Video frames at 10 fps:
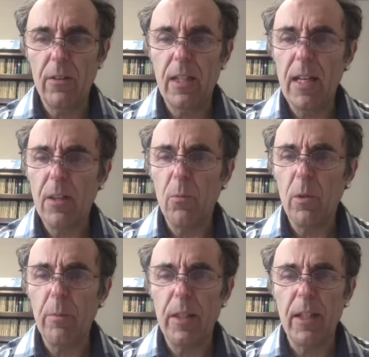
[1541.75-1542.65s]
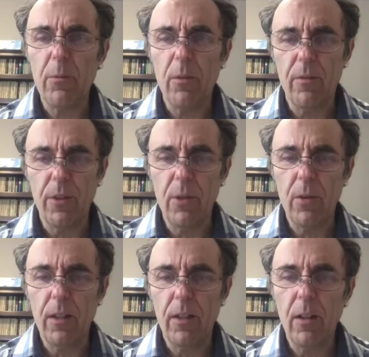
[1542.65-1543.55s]
Then we'll begin
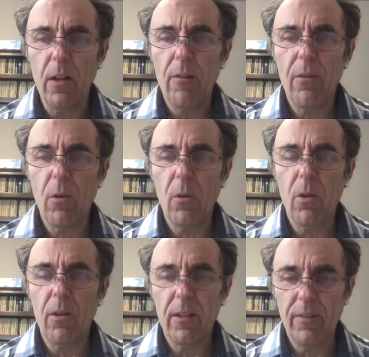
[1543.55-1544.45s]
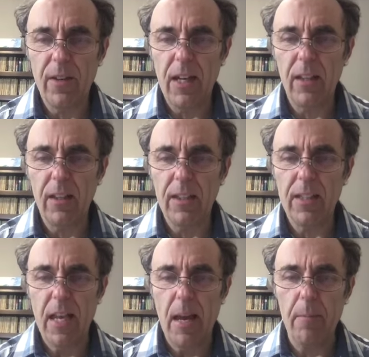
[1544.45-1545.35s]
reviewing for the final
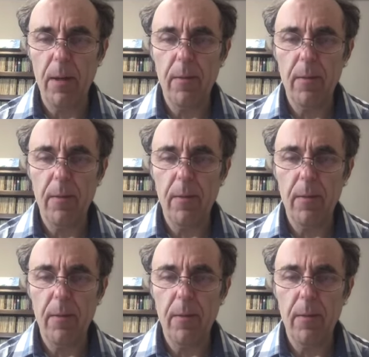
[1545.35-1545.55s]
exam.